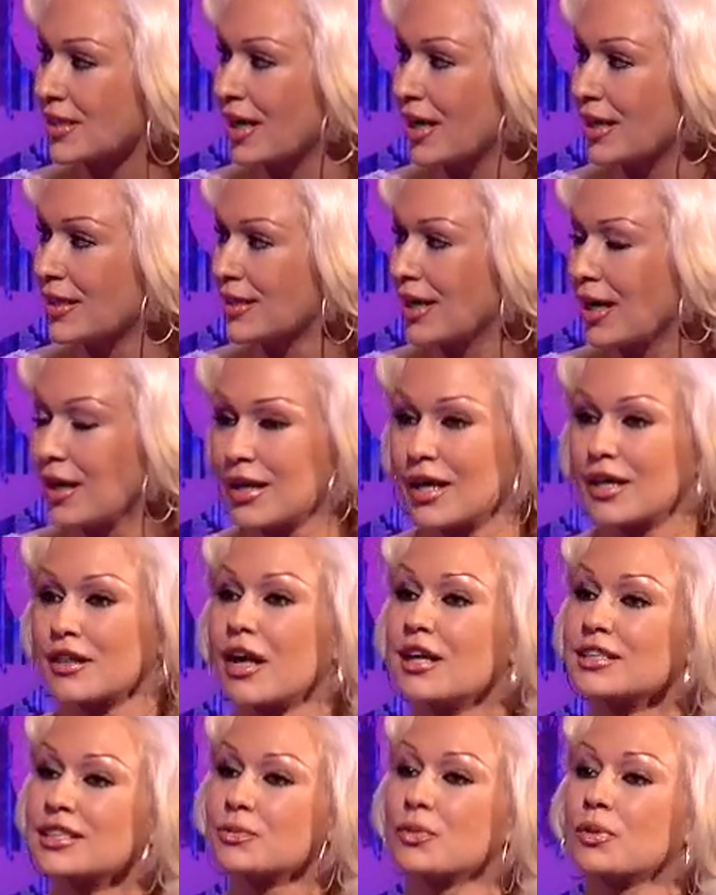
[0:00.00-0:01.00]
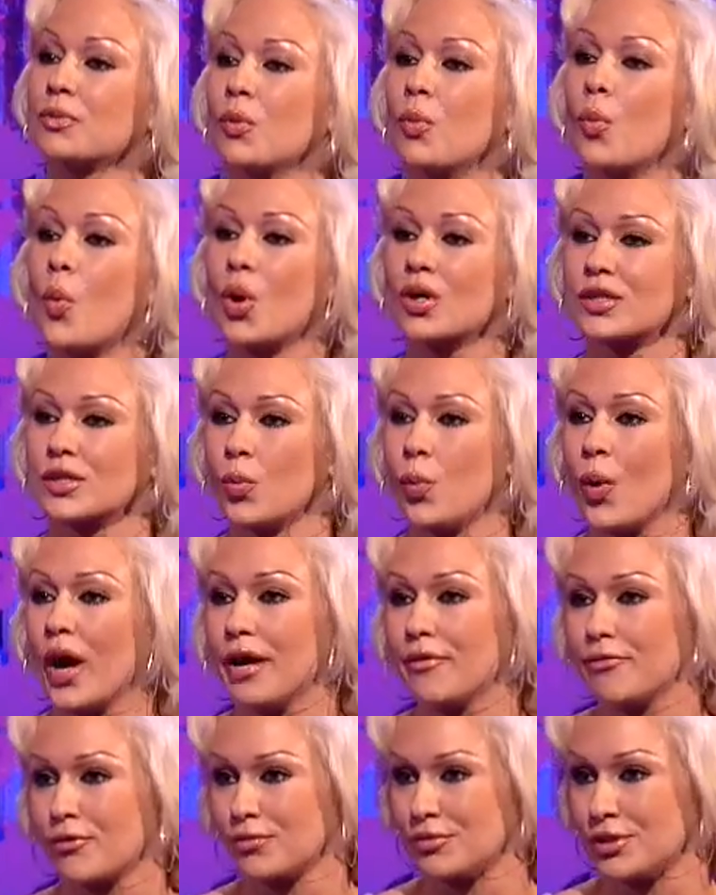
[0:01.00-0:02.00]
And like last week, we walked
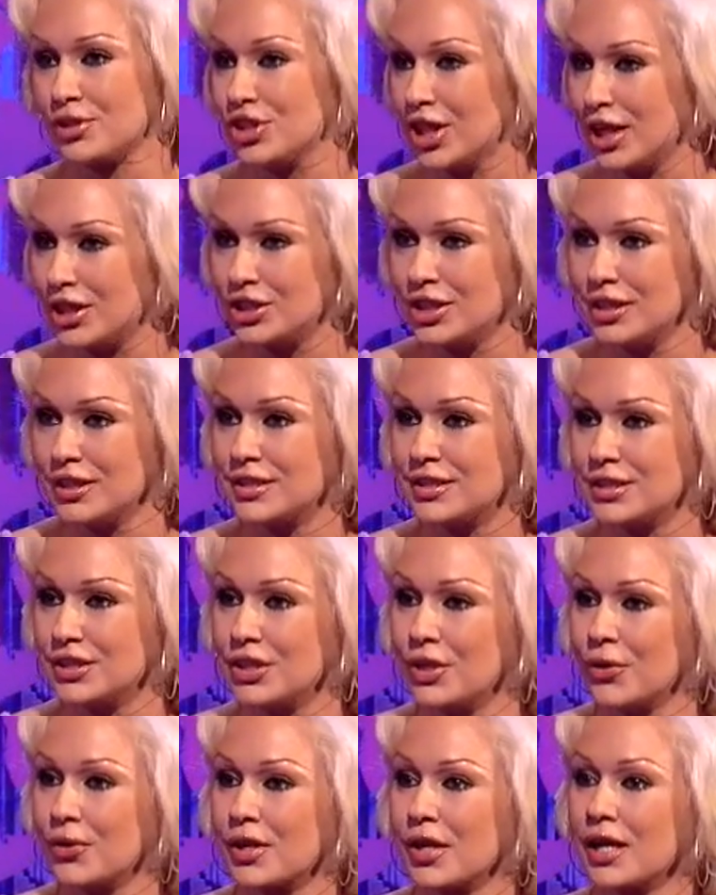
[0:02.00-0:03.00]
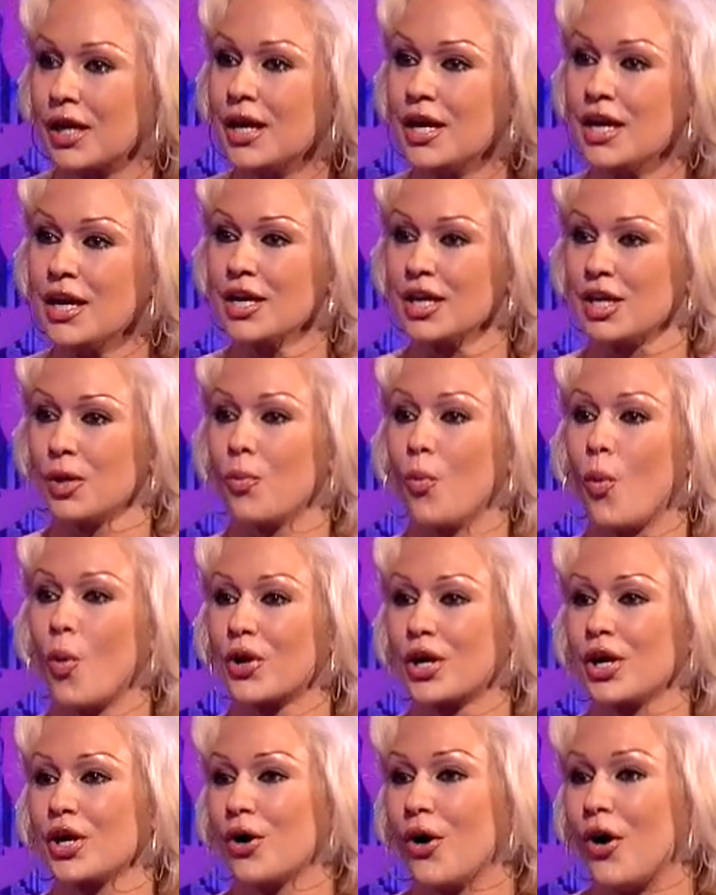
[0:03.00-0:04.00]
away from the judges, you know, kept
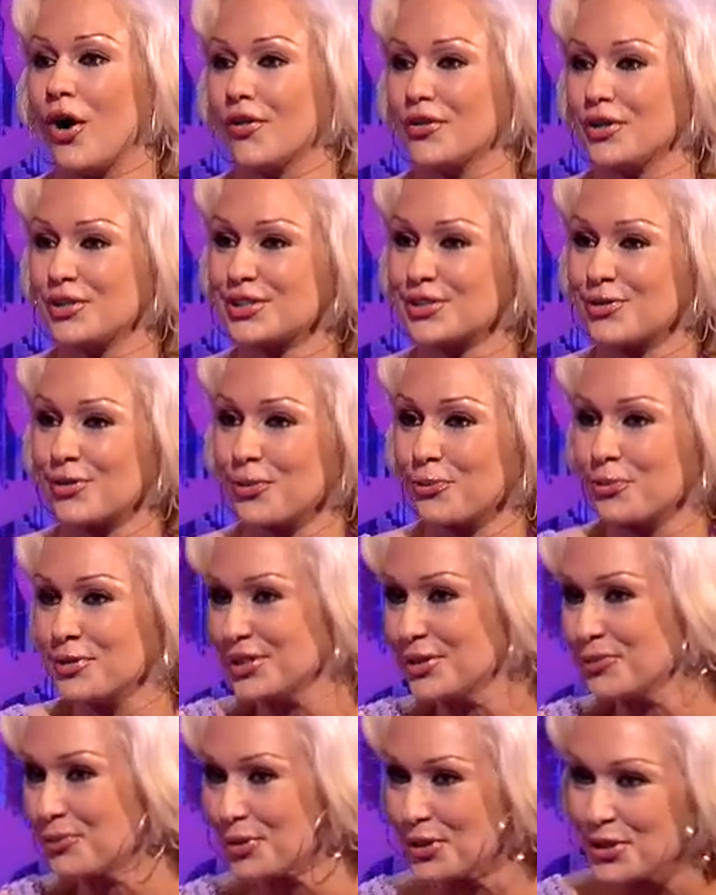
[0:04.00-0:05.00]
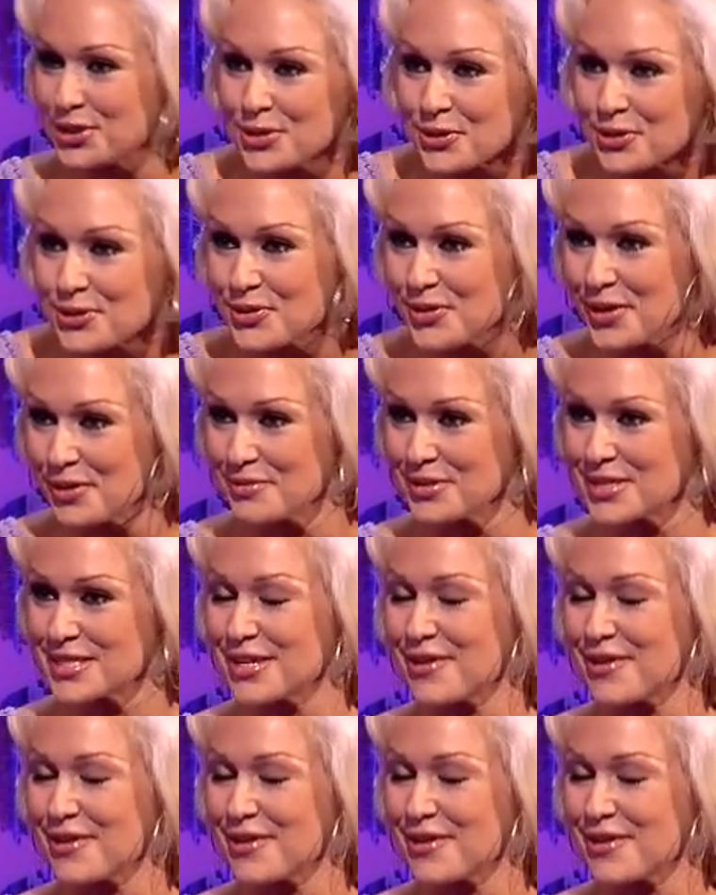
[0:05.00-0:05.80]
walking on, and sort of we didn't want to talk to them and